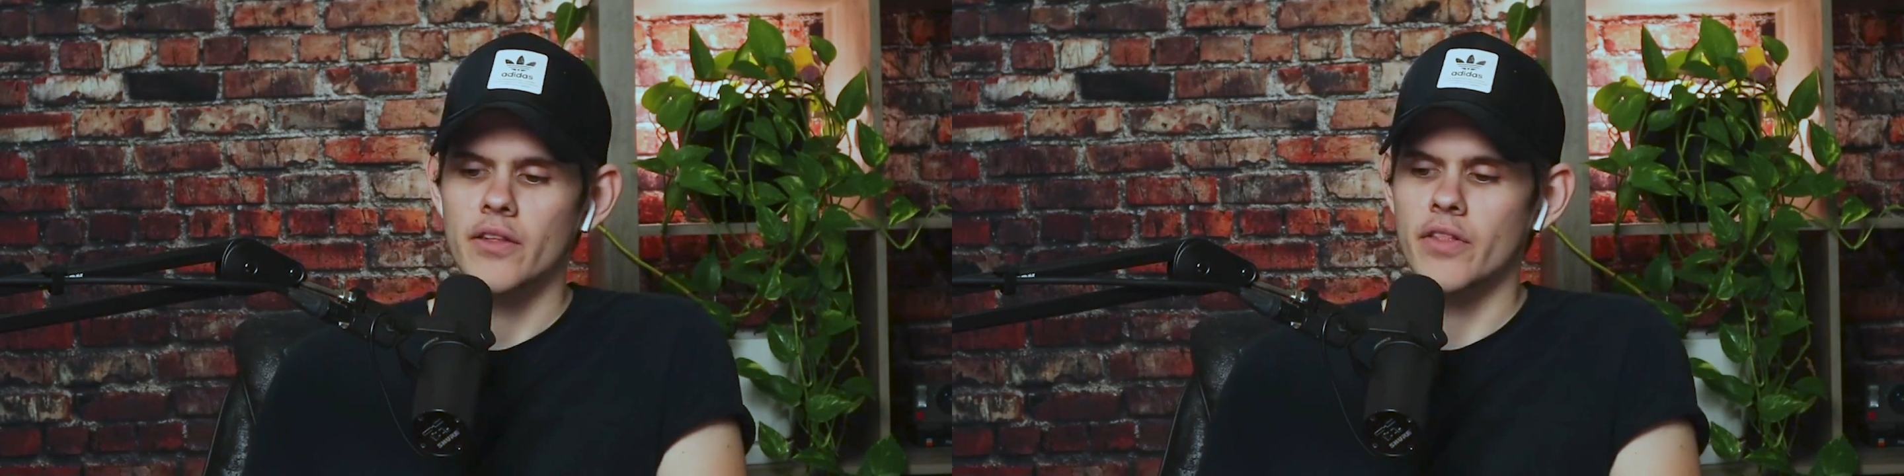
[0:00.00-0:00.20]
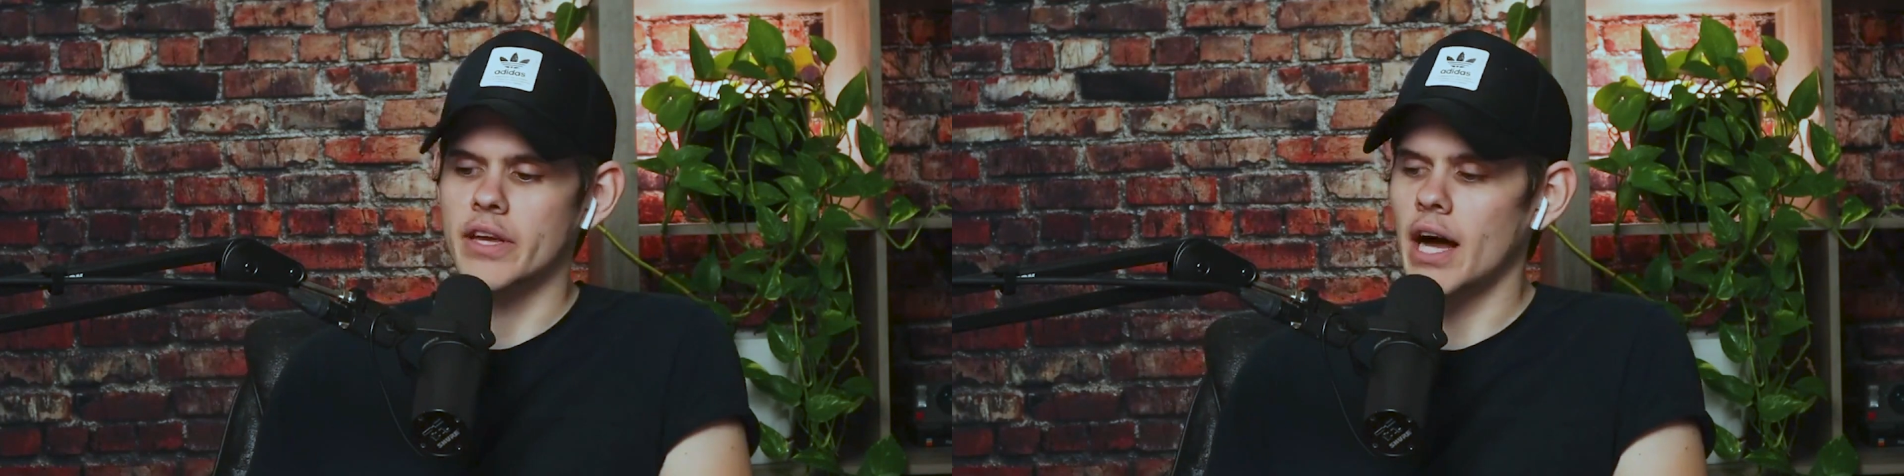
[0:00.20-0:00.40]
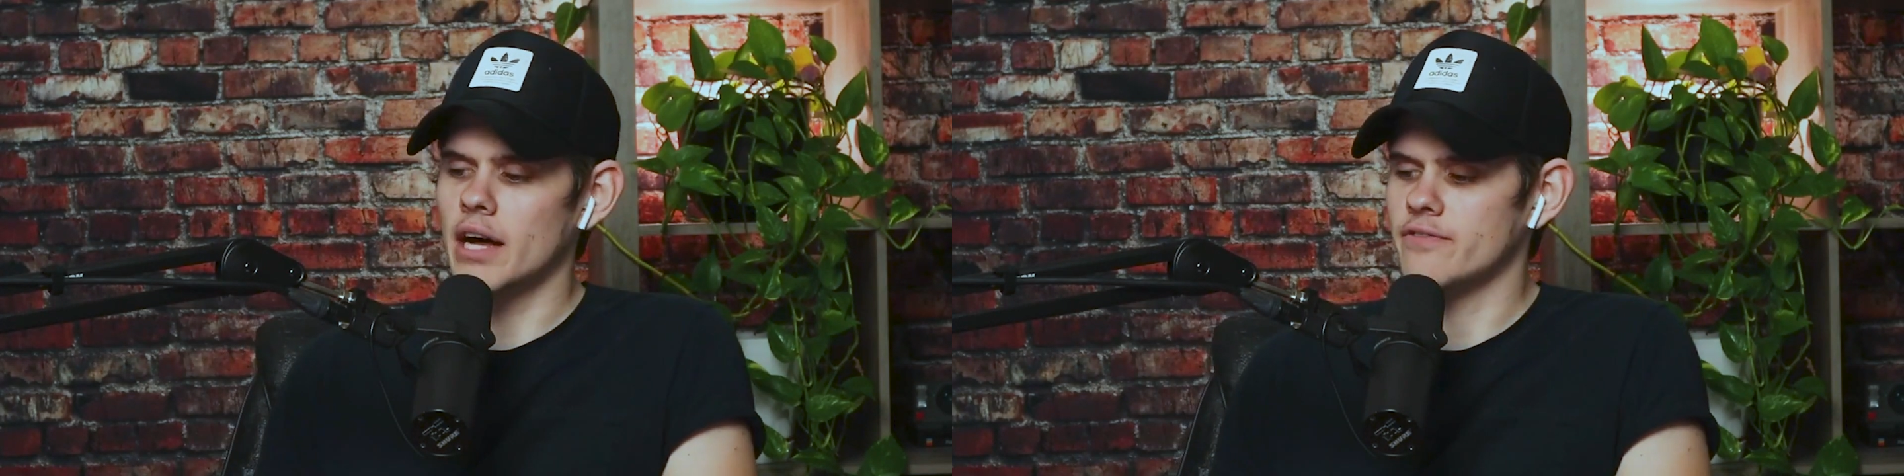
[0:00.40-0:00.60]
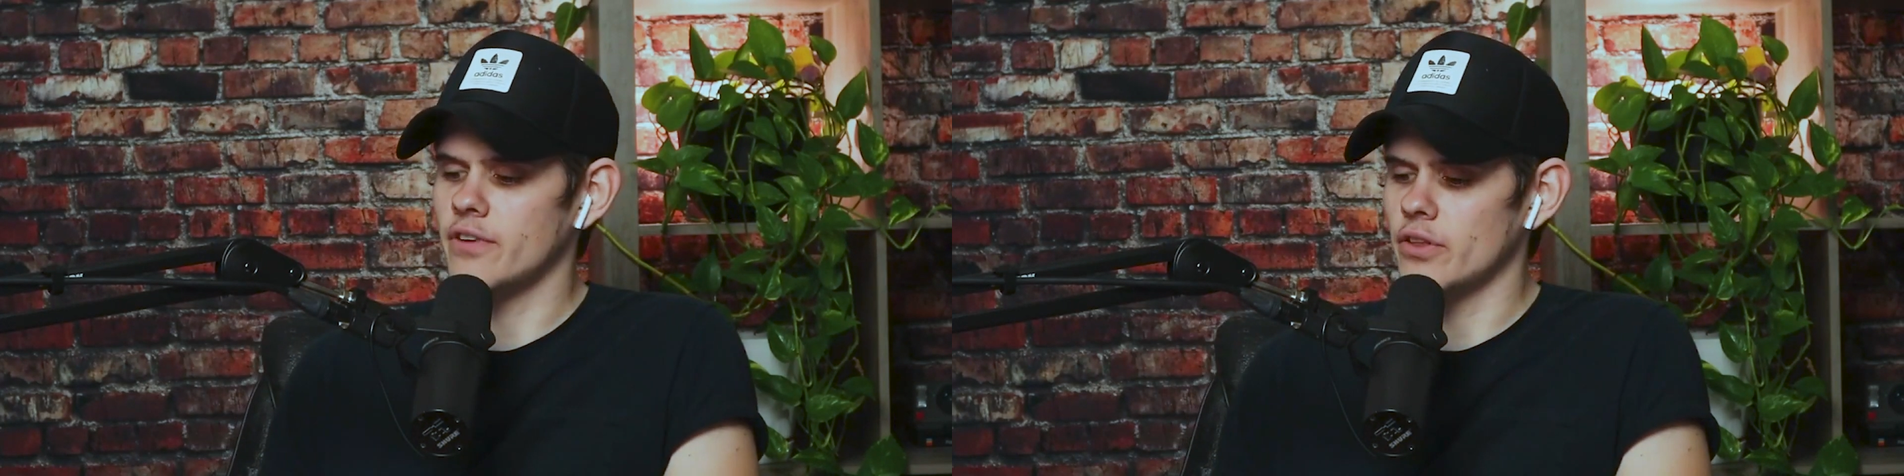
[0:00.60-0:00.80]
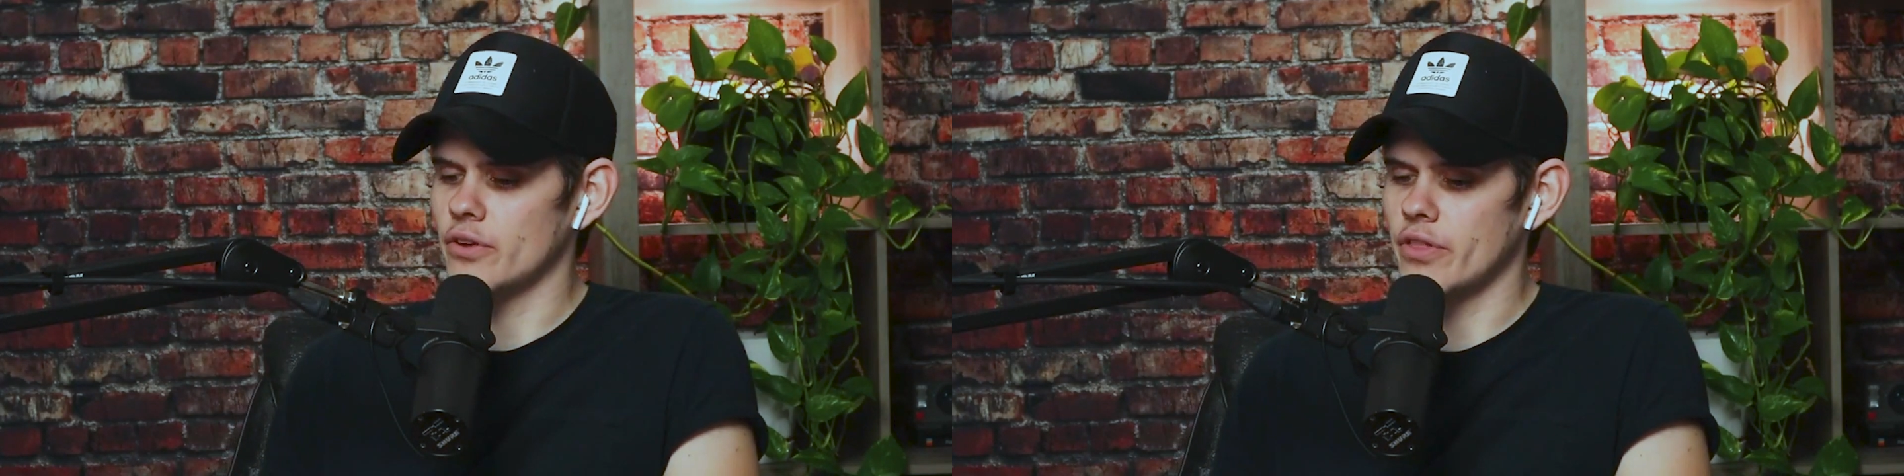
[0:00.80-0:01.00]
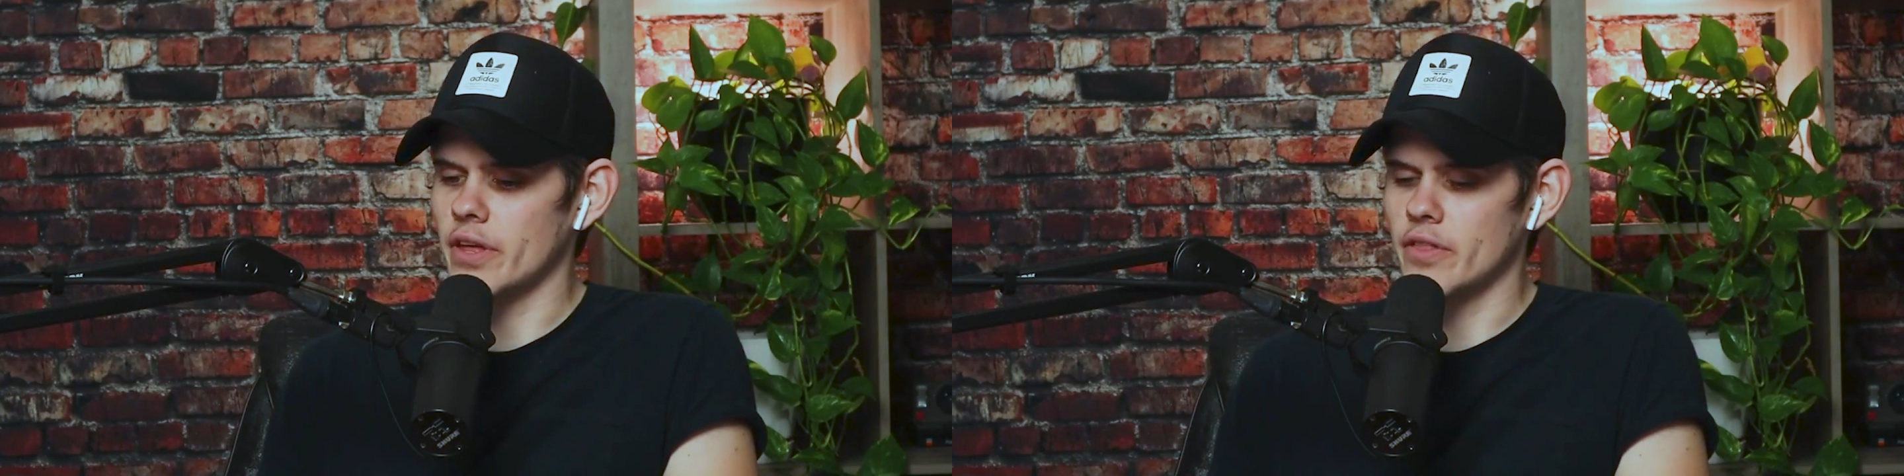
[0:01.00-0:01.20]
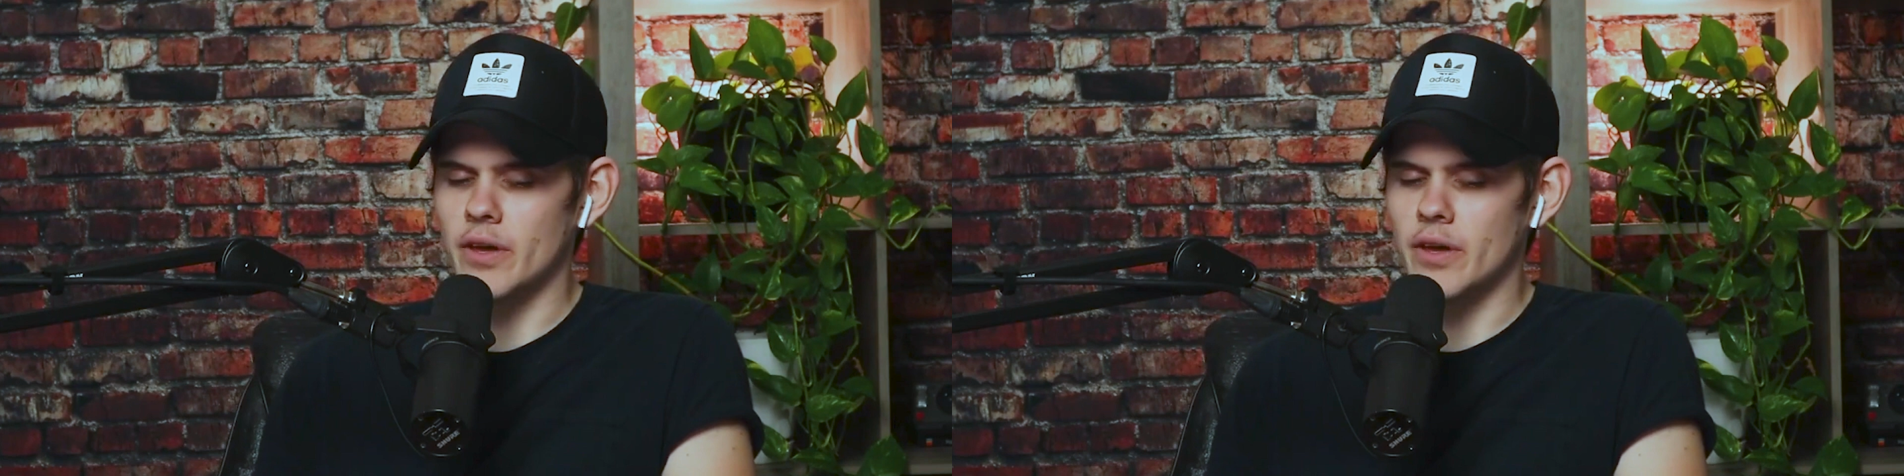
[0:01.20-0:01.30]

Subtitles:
Godfather thing,